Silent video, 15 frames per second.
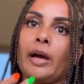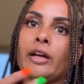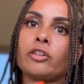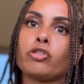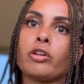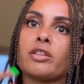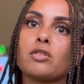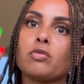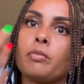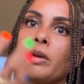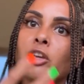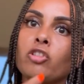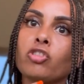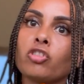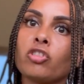and
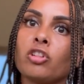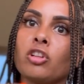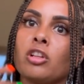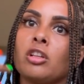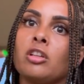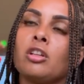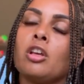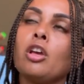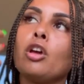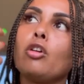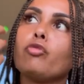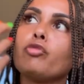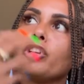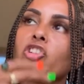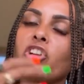transformation and
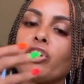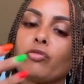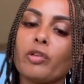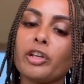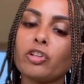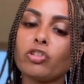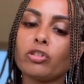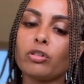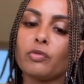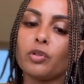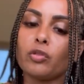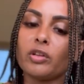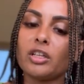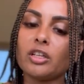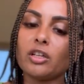regeneration of
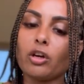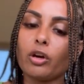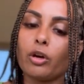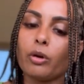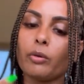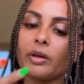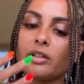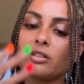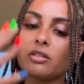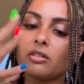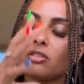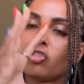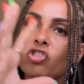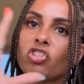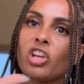your ego and
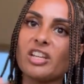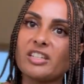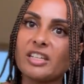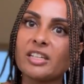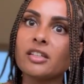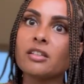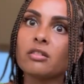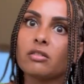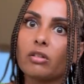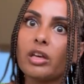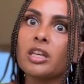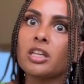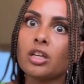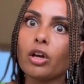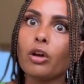shedding
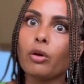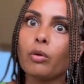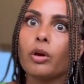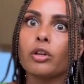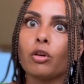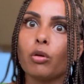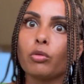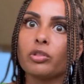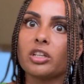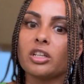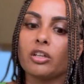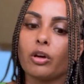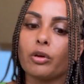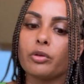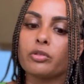ego and old
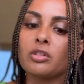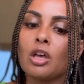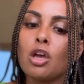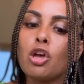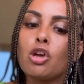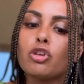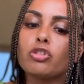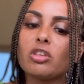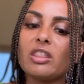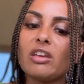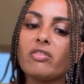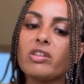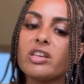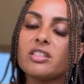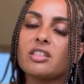egos. So there
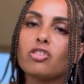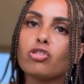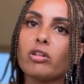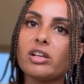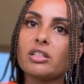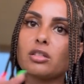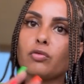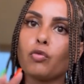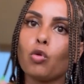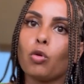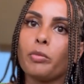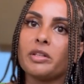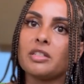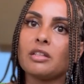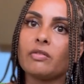is a
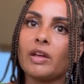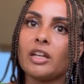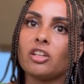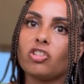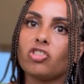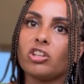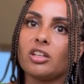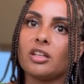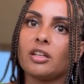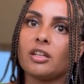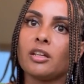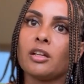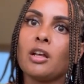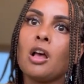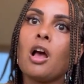transformative energy here.
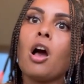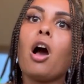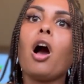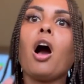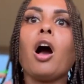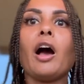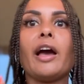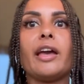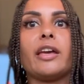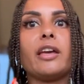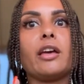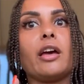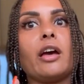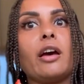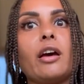I
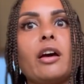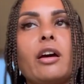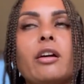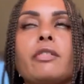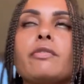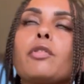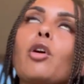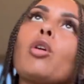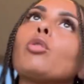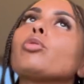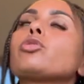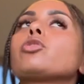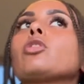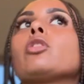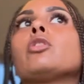have
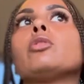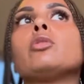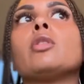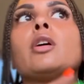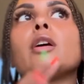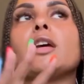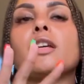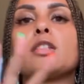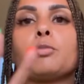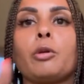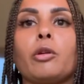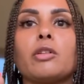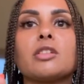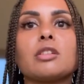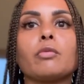also
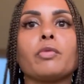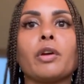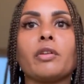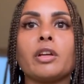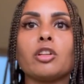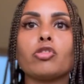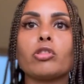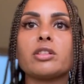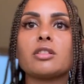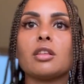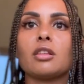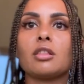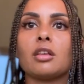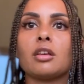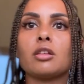experienced some very interesting
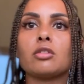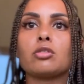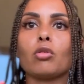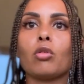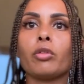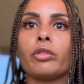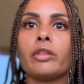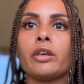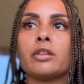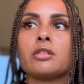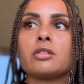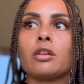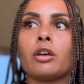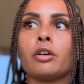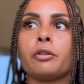things on this